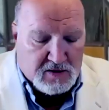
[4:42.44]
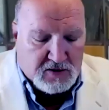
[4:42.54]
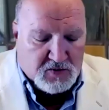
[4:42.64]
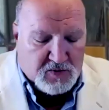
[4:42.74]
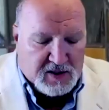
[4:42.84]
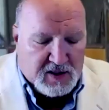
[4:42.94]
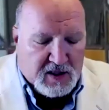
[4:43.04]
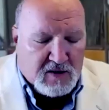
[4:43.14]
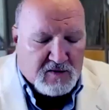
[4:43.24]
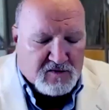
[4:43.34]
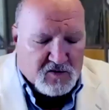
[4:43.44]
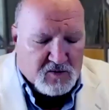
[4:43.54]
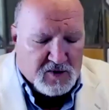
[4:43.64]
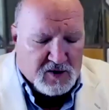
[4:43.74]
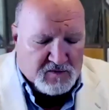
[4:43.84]
to be
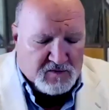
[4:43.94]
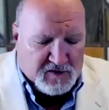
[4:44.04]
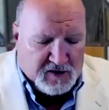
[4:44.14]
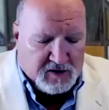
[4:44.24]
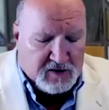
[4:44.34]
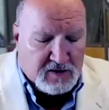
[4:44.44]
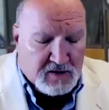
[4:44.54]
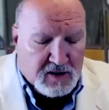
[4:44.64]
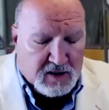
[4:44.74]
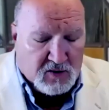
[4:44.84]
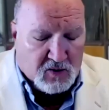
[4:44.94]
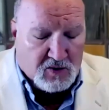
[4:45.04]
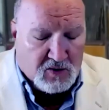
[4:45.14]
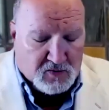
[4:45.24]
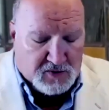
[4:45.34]
firm and fair in
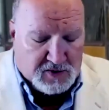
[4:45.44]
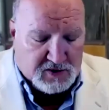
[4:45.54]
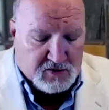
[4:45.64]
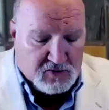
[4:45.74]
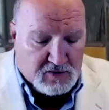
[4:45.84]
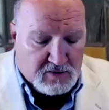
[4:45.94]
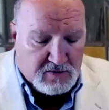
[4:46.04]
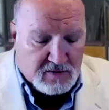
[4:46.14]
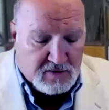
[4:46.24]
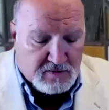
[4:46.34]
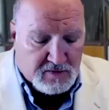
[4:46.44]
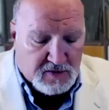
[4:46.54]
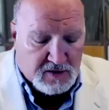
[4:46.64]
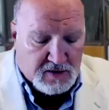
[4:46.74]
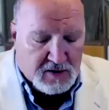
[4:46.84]
all that we do,
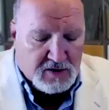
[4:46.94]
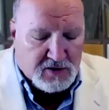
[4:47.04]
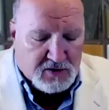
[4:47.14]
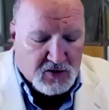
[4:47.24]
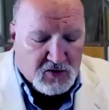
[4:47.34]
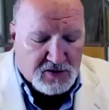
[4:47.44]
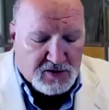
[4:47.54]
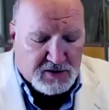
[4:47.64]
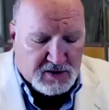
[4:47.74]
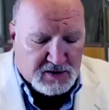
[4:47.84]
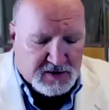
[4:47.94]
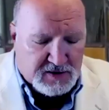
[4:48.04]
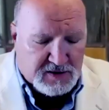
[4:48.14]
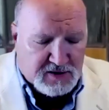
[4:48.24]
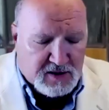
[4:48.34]
to know that
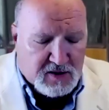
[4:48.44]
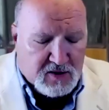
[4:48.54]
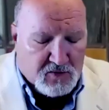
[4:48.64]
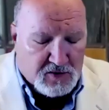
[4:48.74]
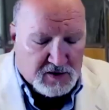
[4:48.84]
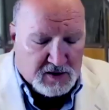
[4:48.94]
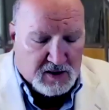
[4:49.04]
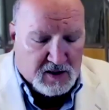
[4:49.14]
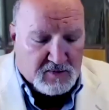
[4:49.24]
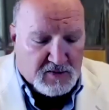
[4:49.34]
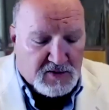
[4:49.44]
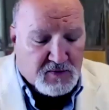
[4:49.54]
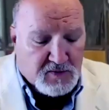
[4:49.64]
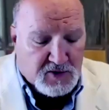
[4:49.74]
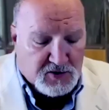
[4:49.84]
justice really comes
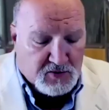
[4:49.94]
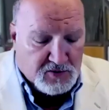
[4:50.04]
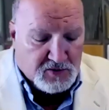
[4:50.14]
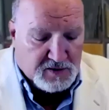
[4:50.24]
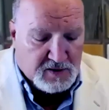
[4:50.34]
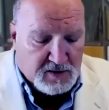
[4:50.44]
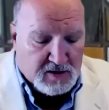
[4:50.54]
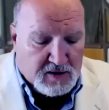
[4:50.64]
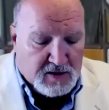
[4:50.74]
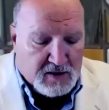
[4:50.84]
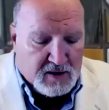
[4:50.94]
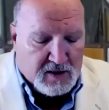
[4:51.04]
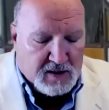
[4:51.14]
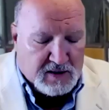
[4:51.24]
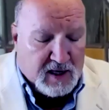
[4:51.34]
from the truth,
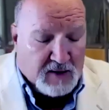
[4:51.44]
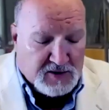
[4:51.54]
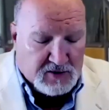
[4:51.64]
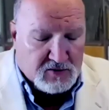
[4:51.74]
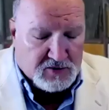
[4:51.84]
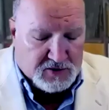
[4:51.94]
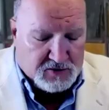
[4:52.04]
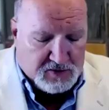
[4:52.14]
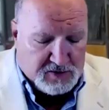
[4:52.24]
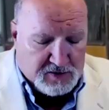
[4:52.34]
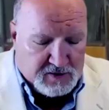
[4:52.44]
the absolute truth.